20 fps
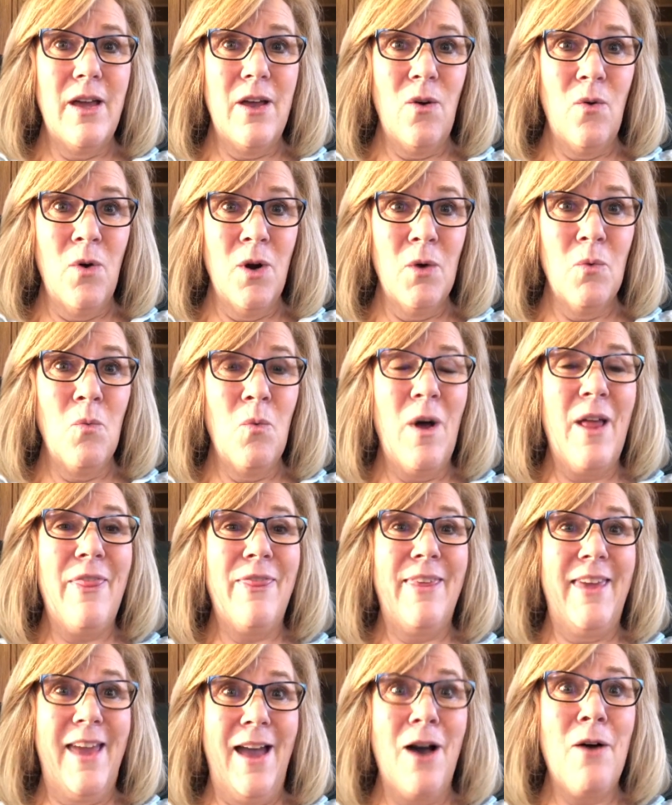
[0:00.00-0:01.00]
or what
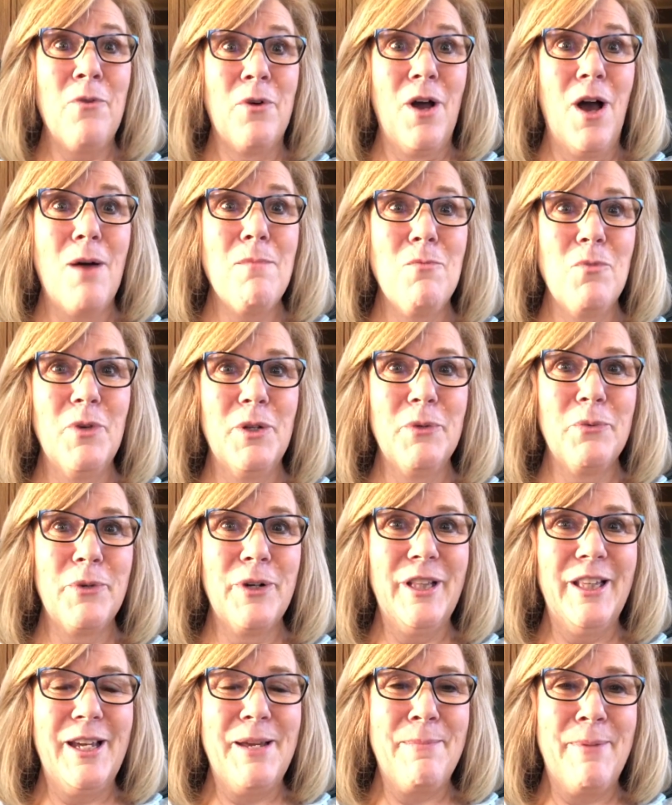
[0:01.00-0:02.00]
the outcome will
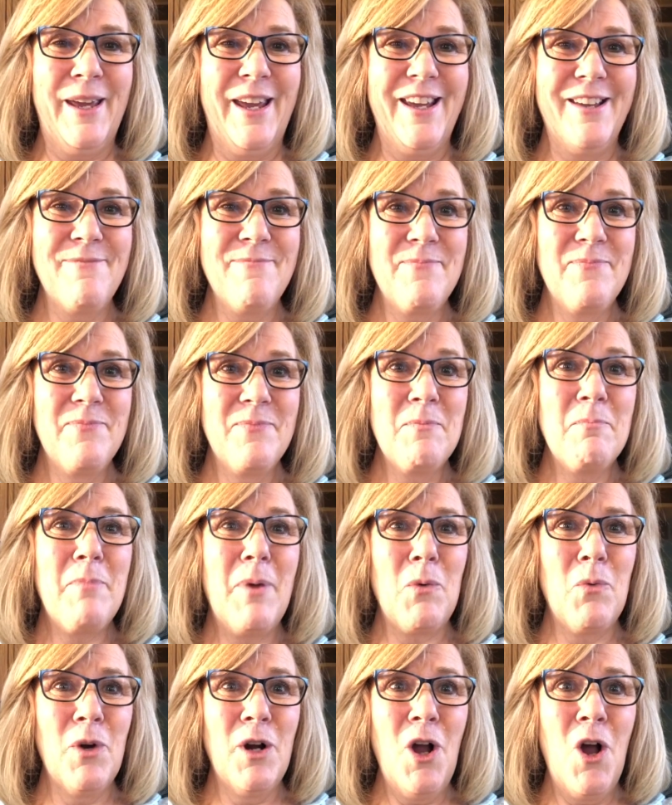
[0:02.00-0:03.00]
really be.
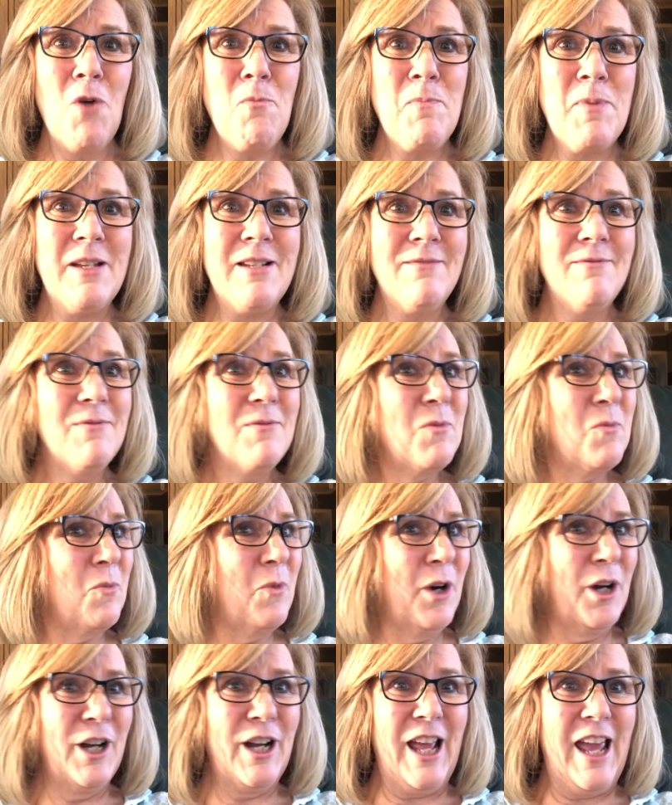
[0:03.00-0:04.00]
But we're hoping
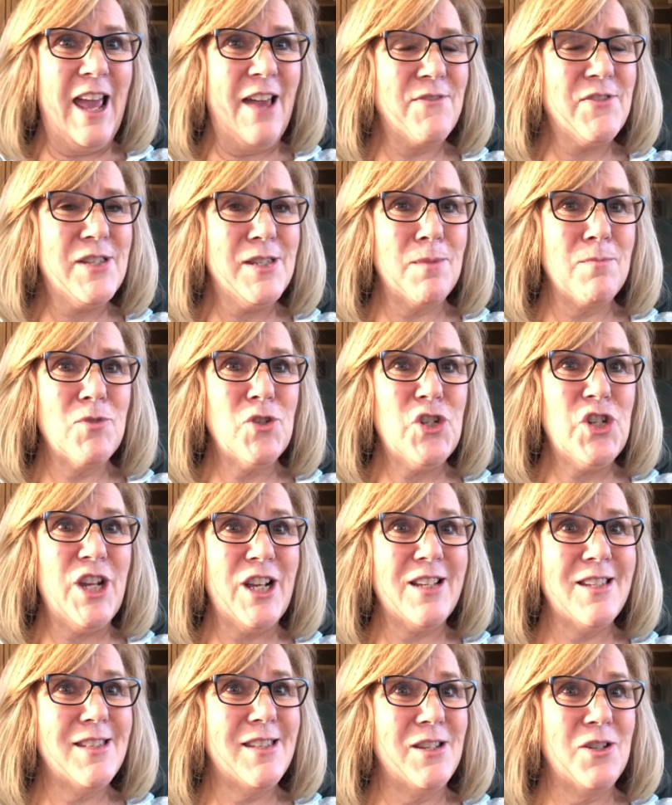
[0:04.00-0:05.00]
we're going to have some
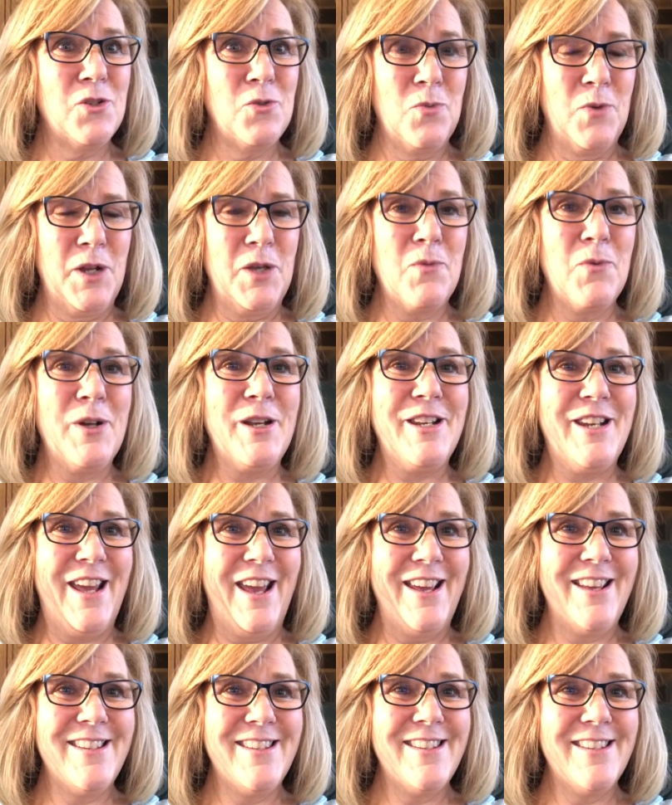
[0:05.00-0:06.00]
chicks in 21
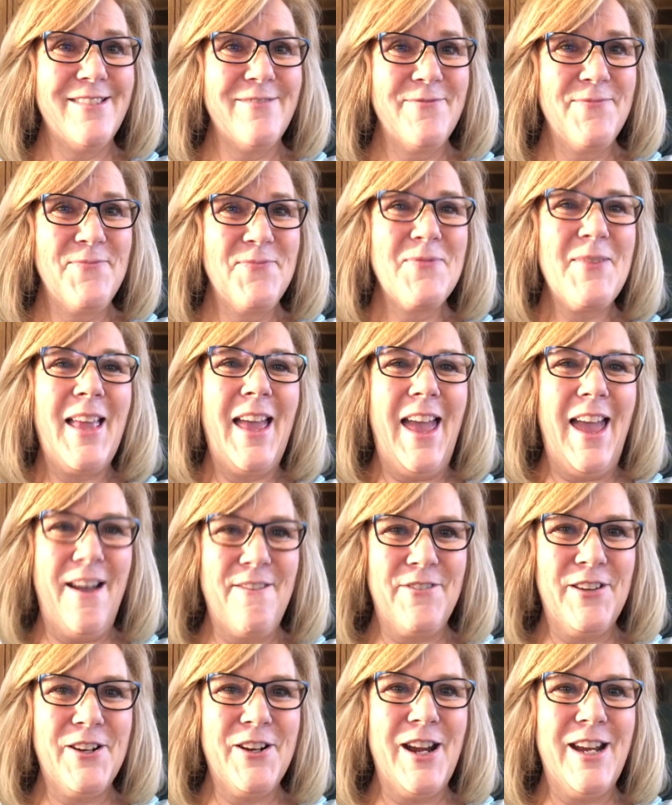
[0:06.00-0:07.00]
days.
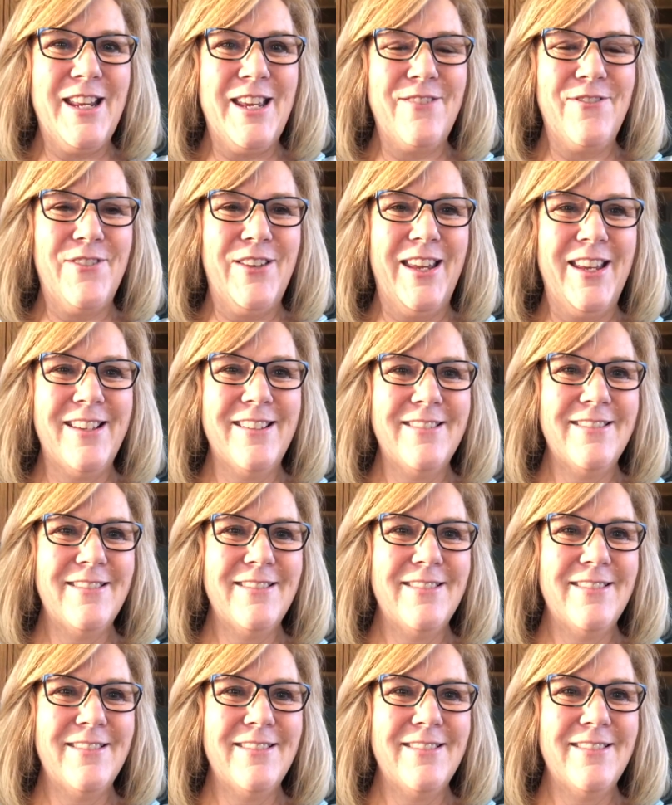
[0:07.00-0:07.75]
Have a great evening.